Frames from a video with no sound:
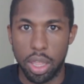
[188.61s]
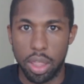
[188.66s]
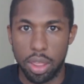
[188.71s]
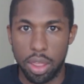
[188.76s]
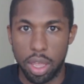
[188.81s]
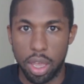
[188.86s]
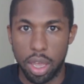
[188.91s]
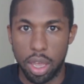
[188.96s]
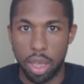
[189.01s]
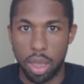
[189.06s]

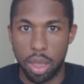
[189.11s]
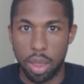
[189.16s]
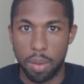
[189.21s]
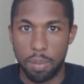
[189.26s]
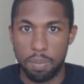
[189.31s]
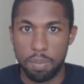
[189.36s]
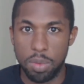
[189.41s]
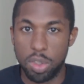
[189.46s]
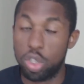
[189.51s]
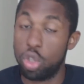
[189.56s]

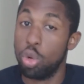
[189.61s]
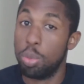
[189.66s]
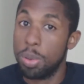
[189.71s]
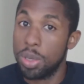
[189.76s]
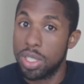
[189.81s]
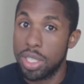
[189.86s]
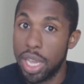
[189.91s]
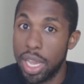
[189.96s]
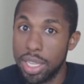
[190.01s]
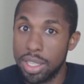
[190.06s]
the
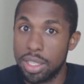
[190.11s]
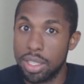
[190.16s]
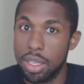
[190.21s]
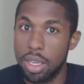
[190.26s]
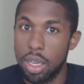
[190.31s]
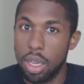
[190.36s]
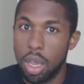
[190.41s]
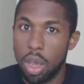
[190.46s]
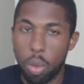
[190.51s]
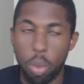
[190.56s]
supersets,